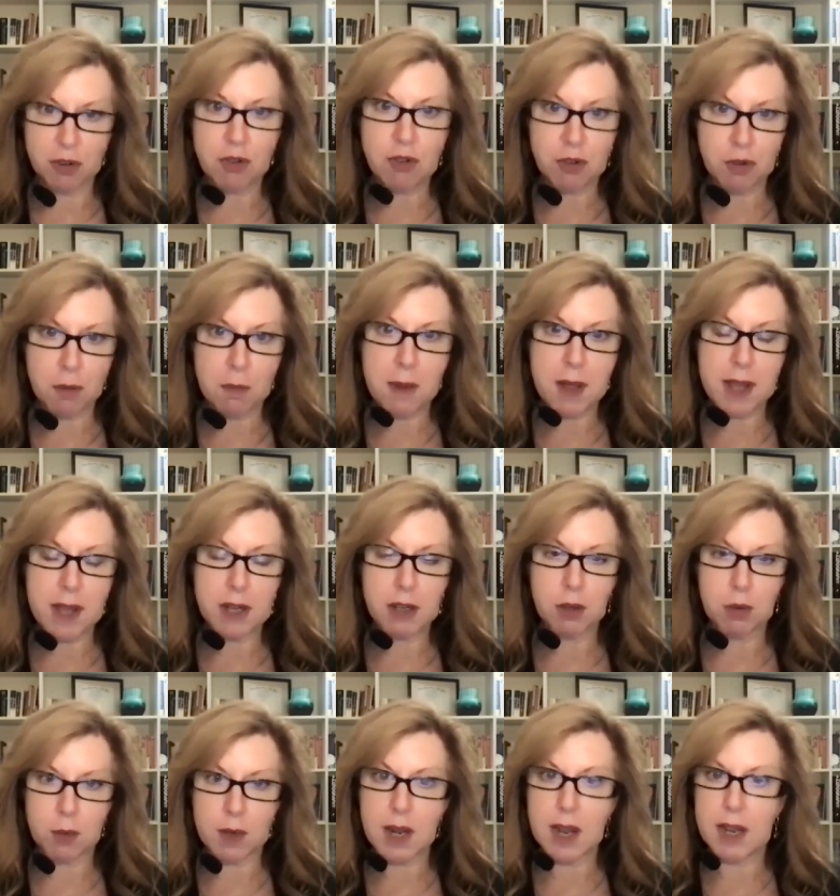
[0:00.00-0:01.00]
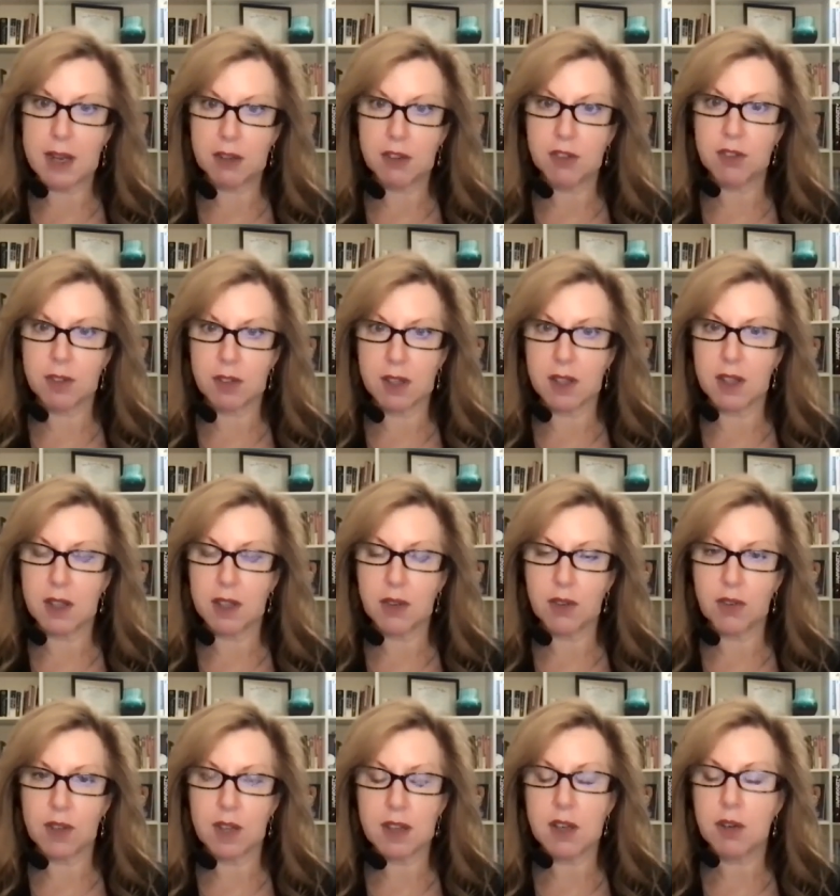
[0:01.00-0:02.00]
a traumatic reaction, like
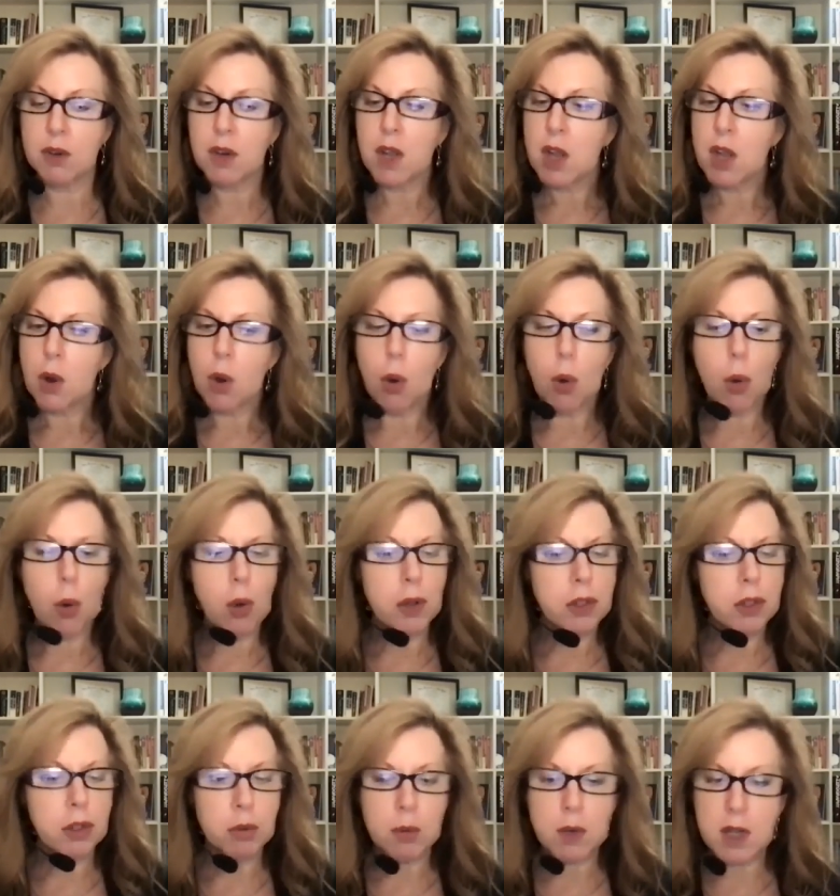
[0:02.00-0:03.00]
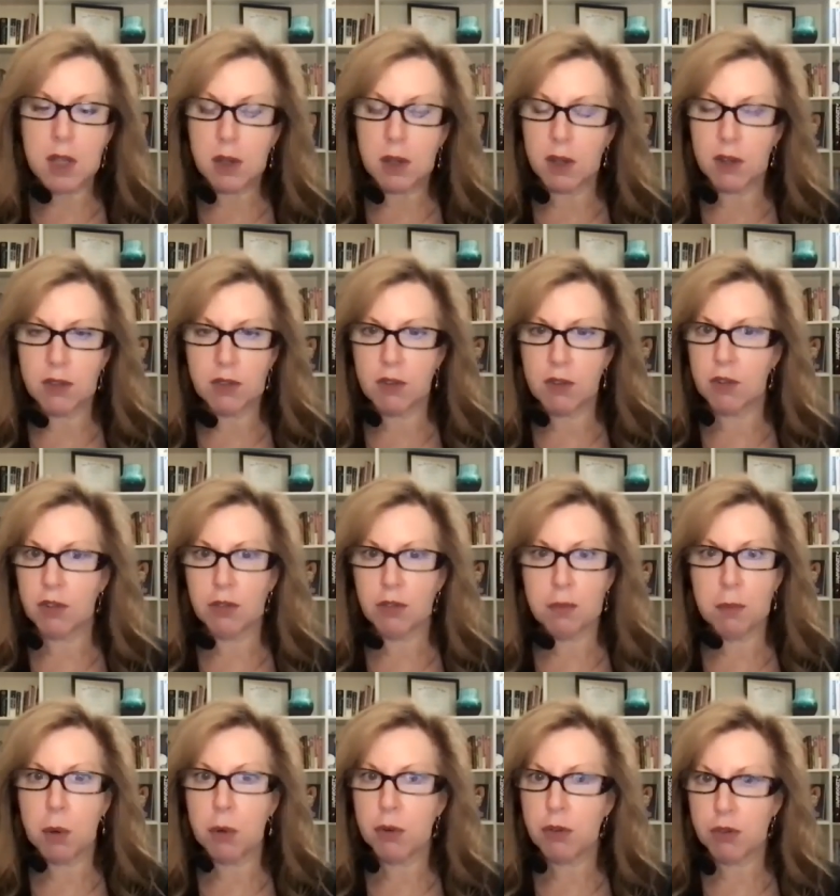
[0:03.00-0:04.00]
you said. They're all mm-hmm. three clusters
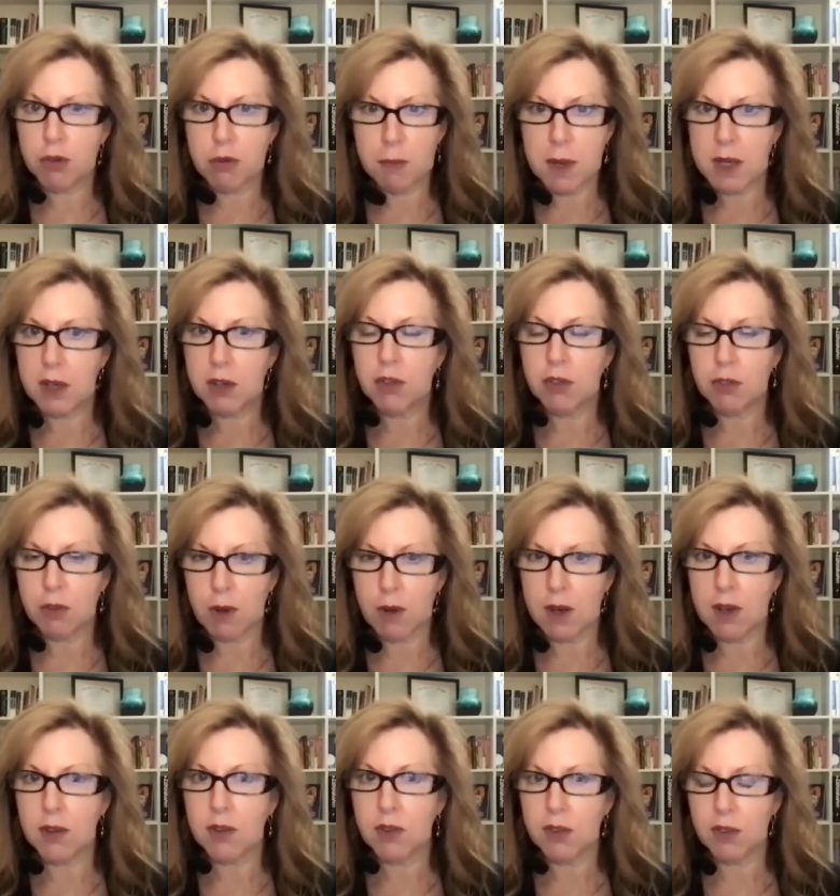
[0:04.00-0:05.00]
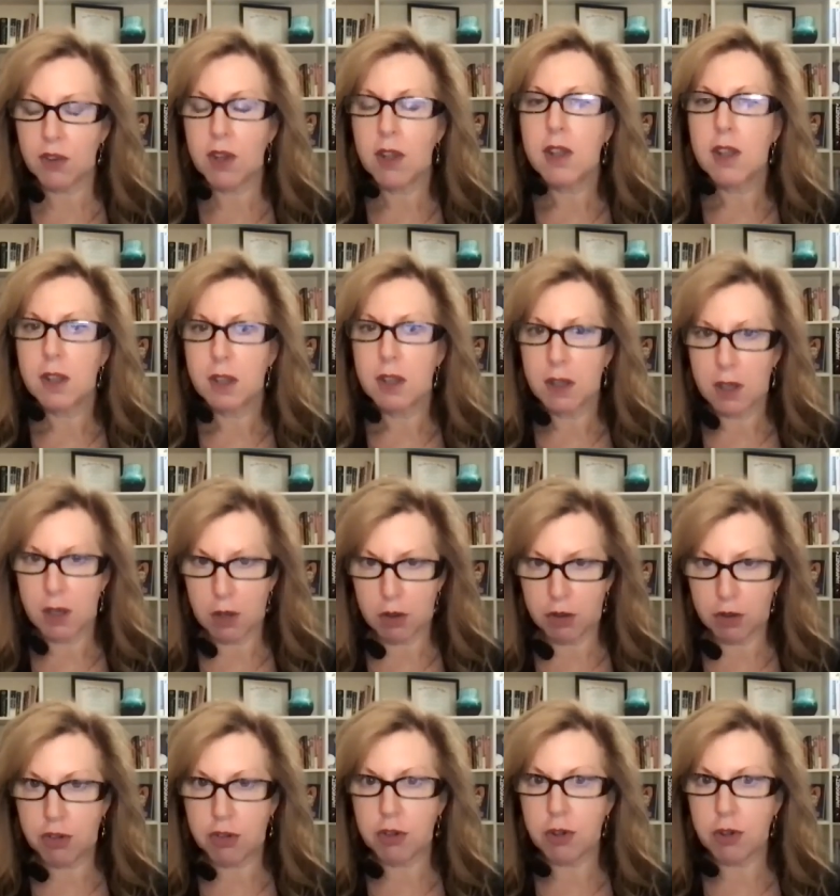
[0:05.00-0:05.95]
of post traumatic stress mm-hmm.